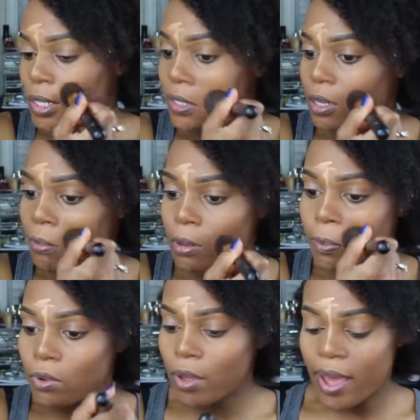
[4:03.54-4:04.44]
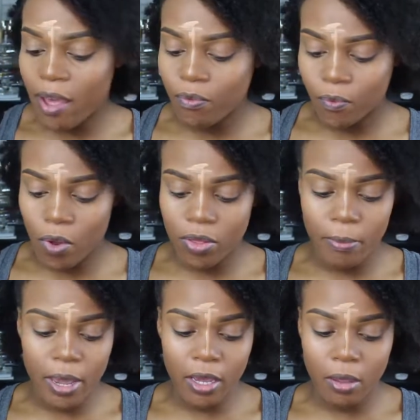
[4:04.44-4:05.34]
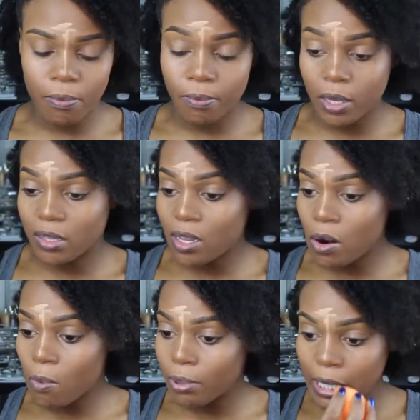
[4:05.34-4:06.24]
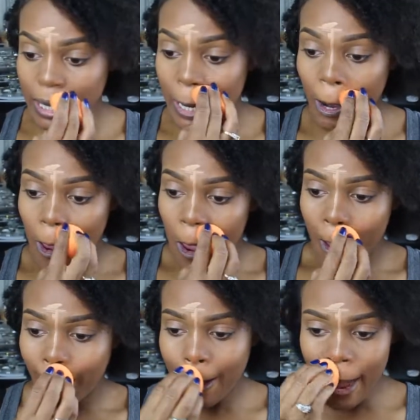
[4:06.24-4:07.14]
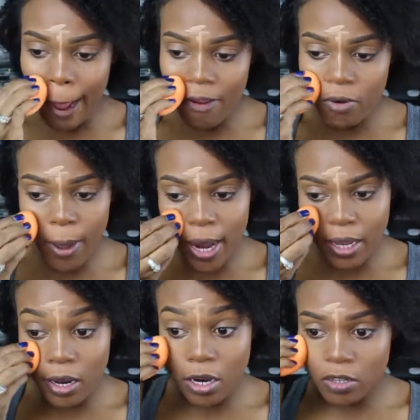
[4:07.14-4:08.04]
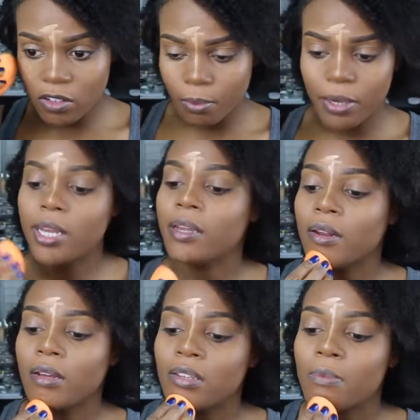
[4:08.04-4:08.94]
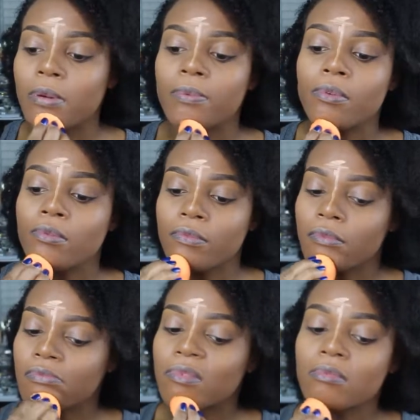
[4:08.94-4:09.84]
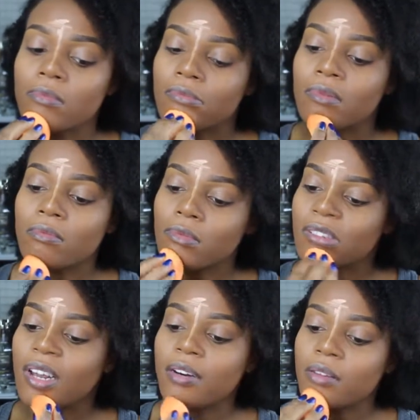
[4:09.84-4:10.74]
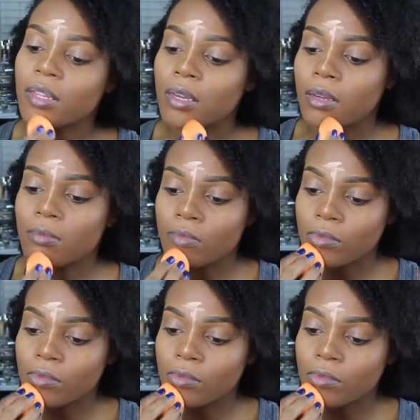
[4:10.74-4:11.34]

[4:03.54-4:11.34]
that some people have on their makeup because they don't blend. And not everybody cares to blend, you know. Some people, it's not their thing.